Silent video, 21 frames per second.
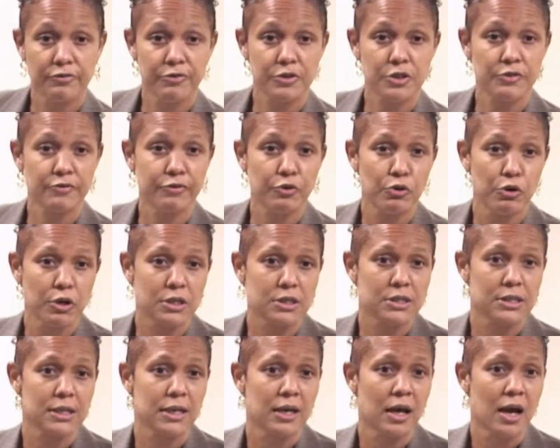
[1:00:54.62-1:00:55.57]
vote.
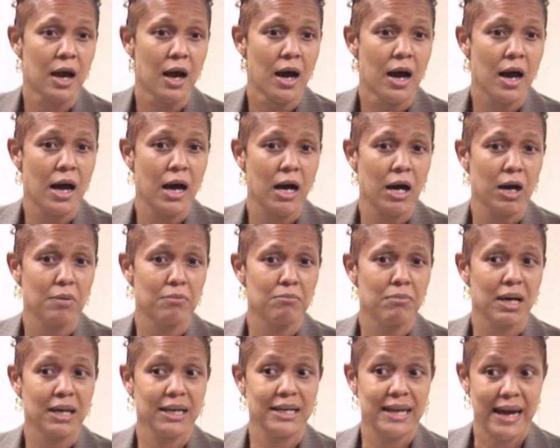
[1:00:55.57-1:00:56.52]

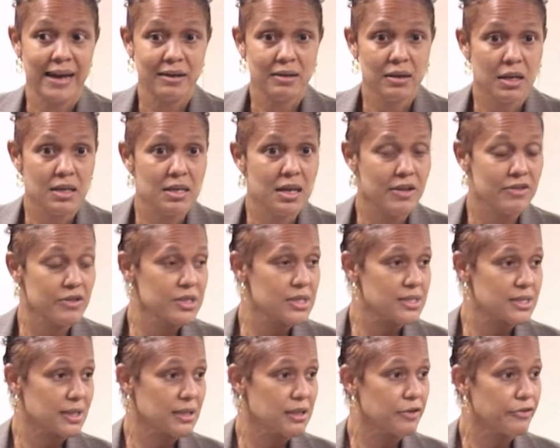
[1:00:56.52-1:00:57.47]
Again, another
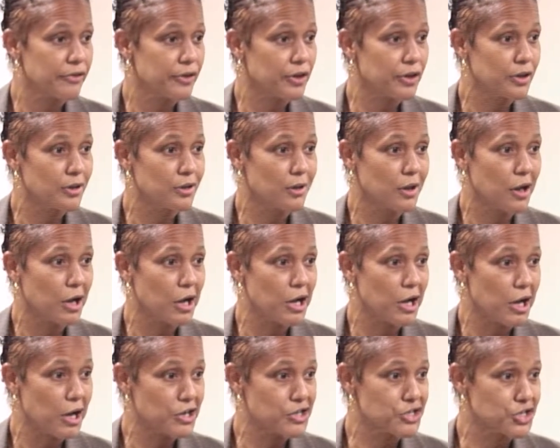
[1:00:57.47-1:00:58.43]
significant
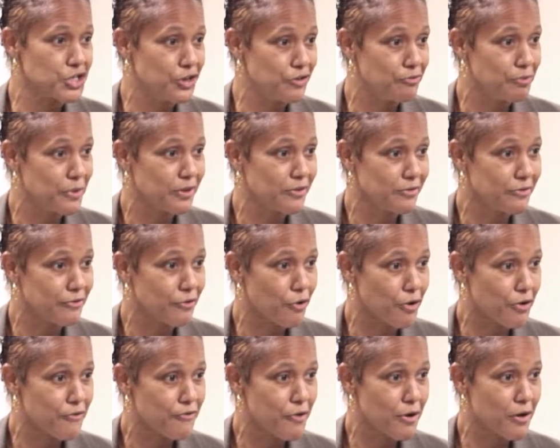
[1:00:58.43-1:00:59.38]
achievement
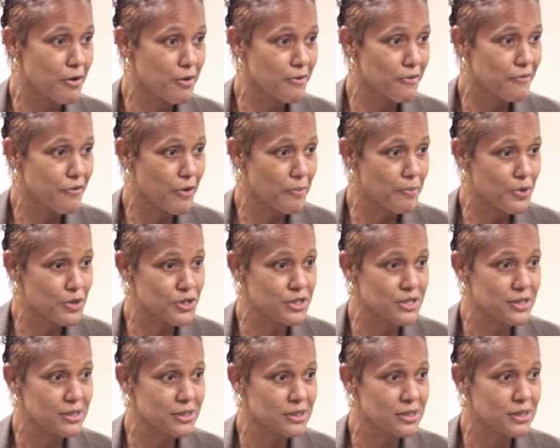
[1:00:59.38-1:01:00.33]
for
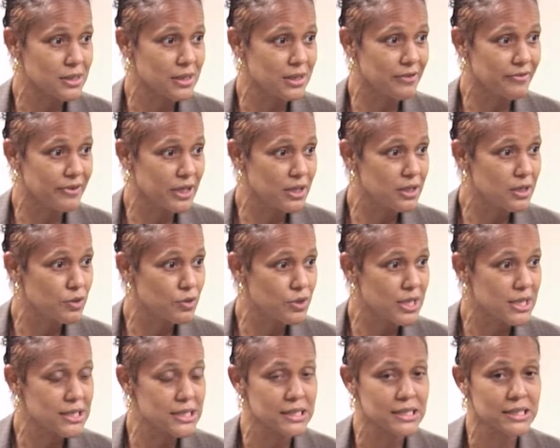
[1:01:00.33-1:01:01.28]
persons living in the
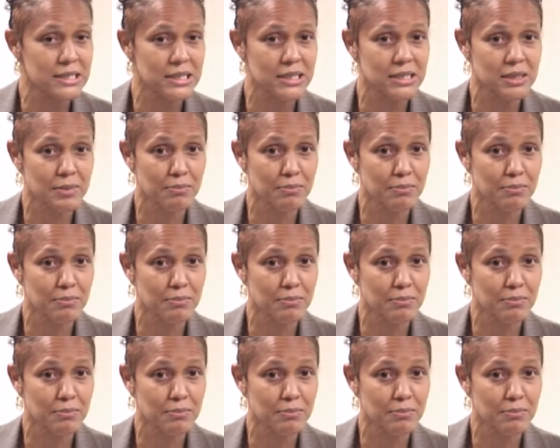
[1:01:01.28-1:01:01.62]
United States and